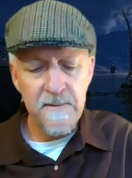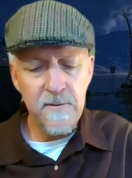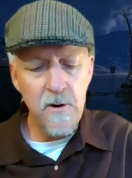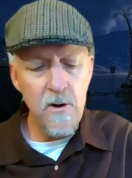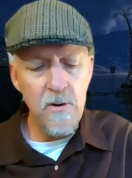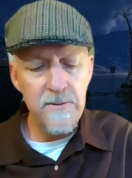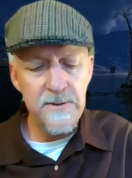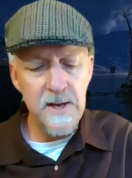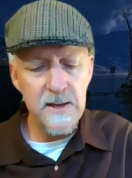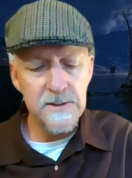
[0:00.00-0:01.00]
for all
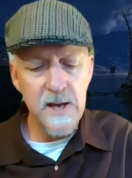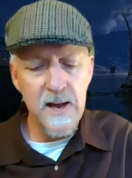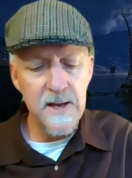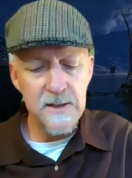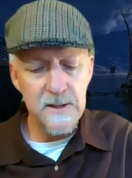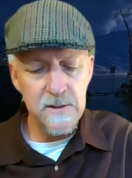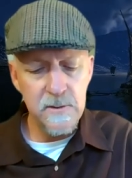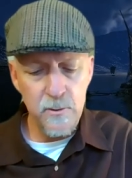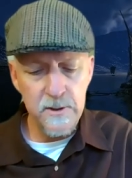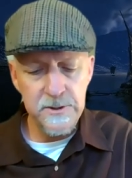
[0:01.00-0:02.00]
the anxiety
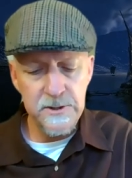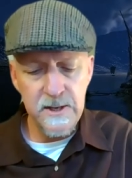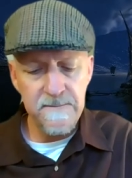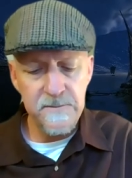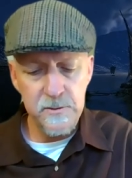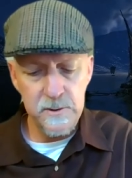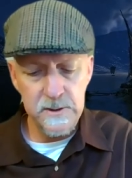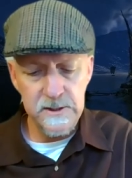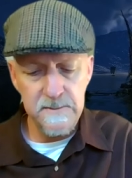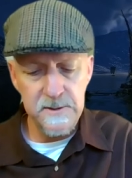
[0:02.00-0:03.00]
Lord Sheftu
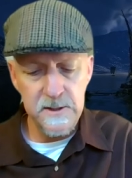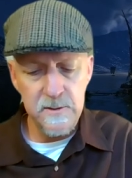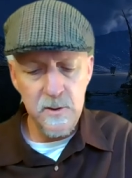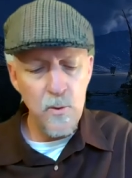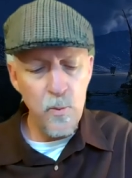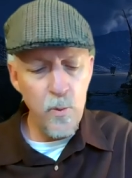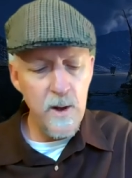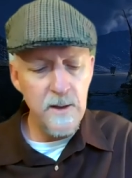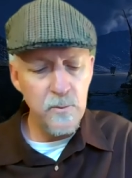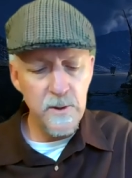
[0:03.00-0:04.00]
exhibited,
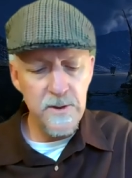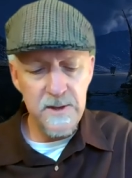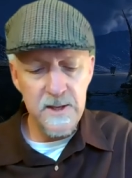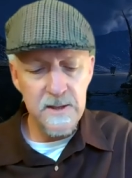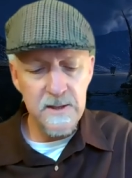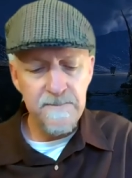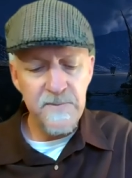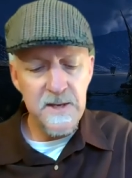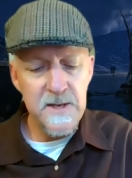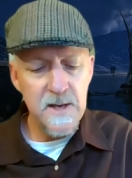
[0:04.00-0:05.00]
one would think
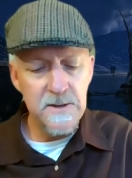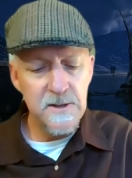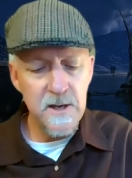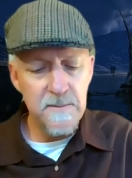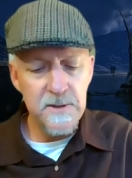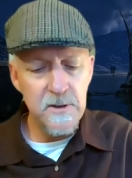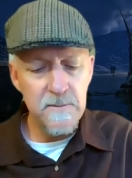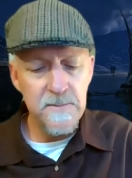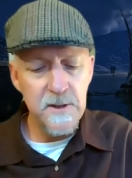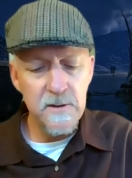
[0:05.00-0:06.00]
he had come here
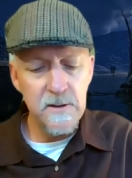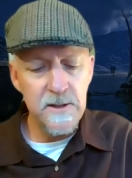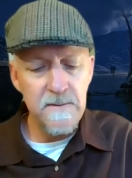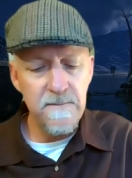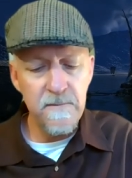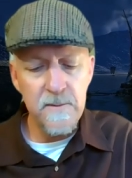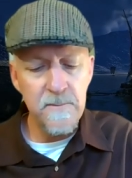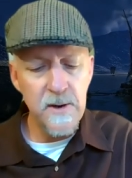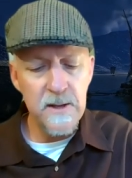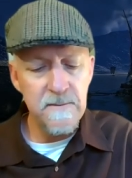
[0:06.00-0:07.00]
merely for a
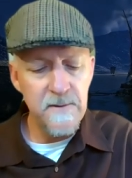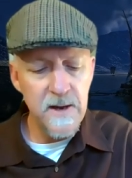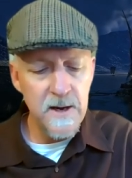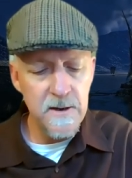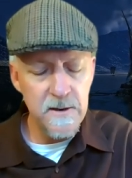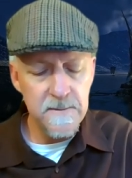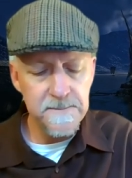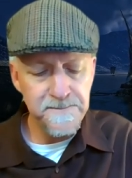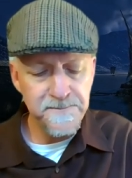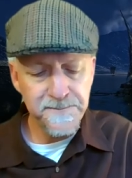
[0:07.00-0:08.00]
breath of air.
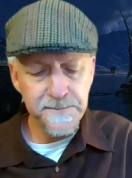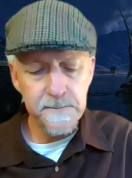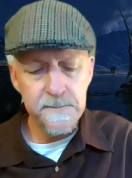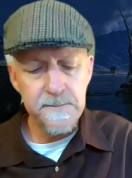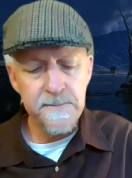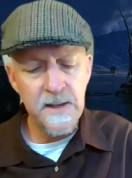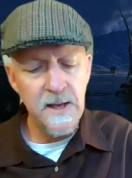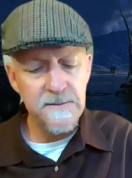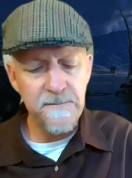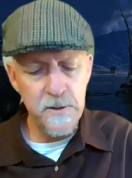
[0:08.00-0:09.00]

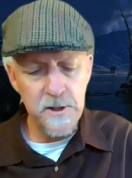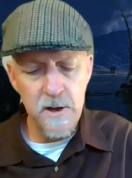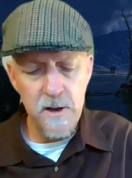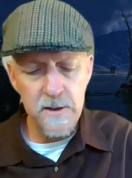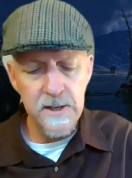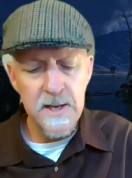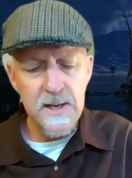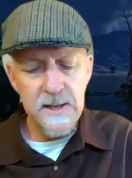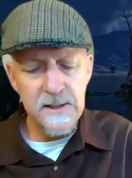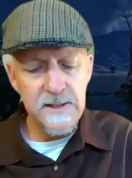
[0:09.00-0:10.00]
As for Nekonkh,
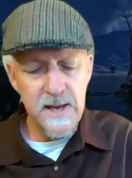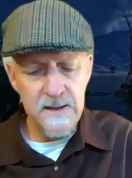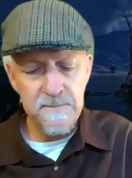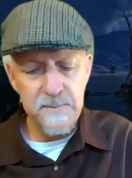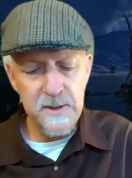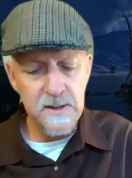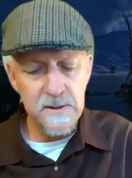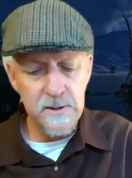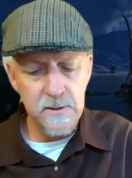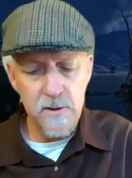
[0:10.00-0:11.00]
it had been
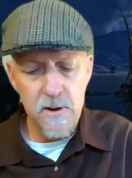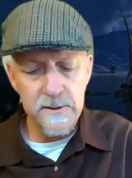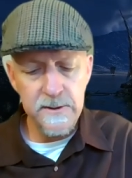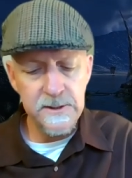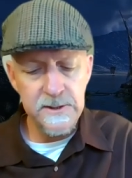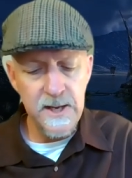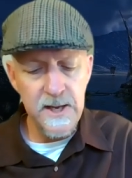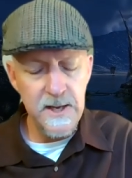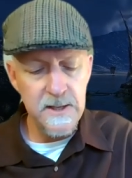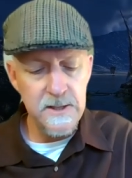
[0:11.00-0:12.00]
the longest
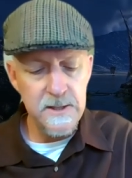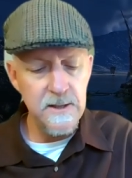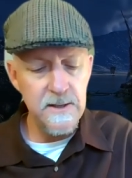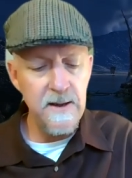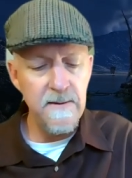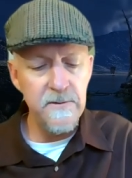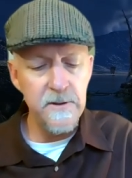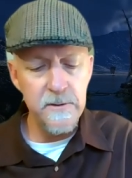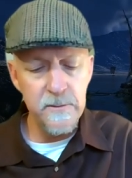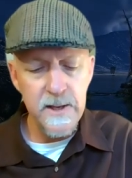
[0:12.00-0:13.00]
day he had ever
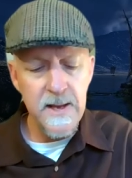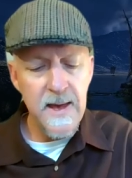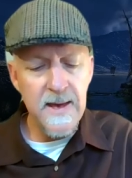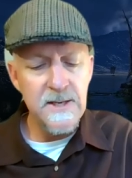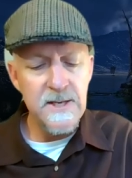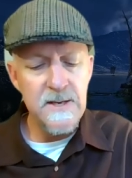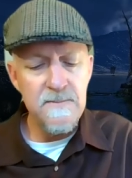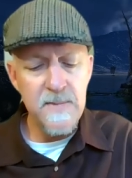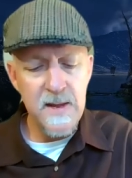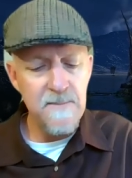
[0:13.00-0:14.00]
known, and he
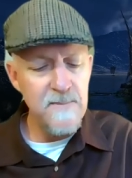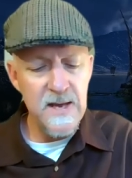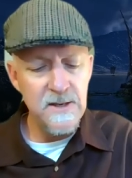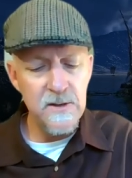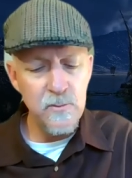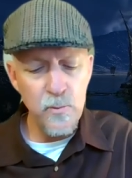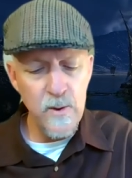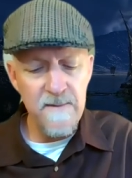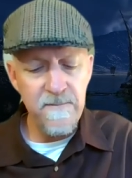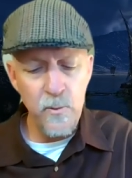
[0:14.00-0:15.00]
made it
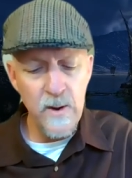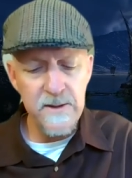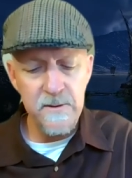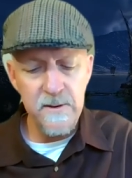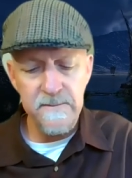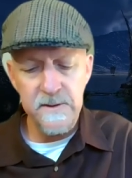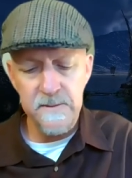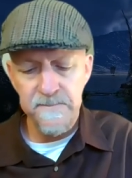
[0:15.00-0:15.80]
rough weather of it,